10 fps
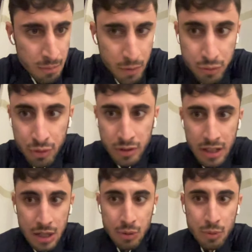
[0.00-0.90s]
But for
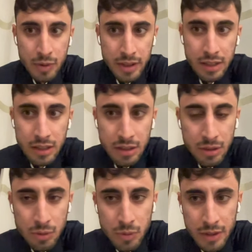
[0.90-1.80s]
now, we
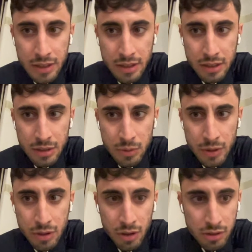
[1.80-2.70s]

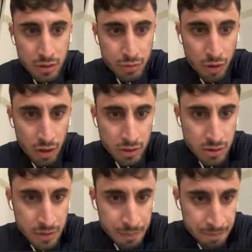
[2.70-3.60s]
called it
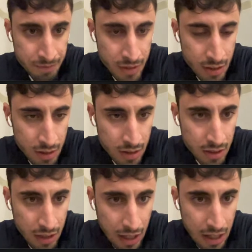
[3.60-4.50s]
vault.
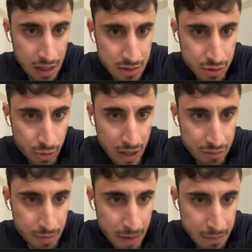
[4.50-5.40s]
So we
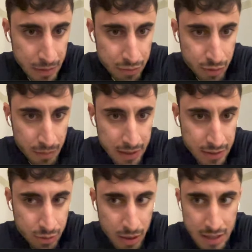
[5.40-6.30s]
have a mapping from
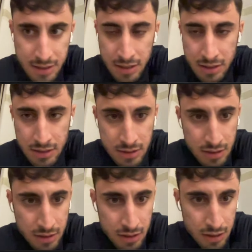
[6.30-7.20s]
ID to asset.
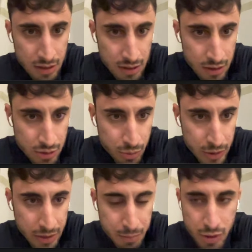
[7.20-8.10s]
So we
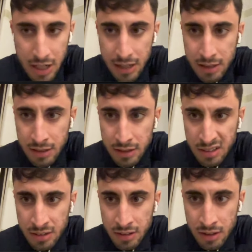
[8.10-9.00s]
keep track
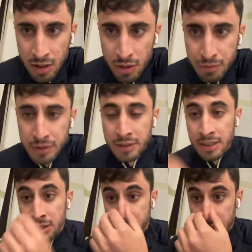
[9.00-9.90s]
of the
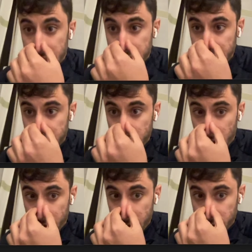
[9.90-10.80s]
DNFT ID to
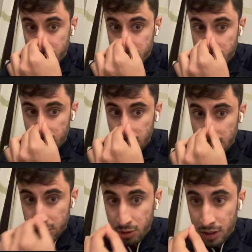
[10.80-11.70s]
how much
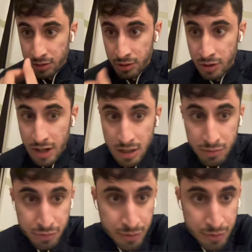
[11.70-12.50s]
collateral you have.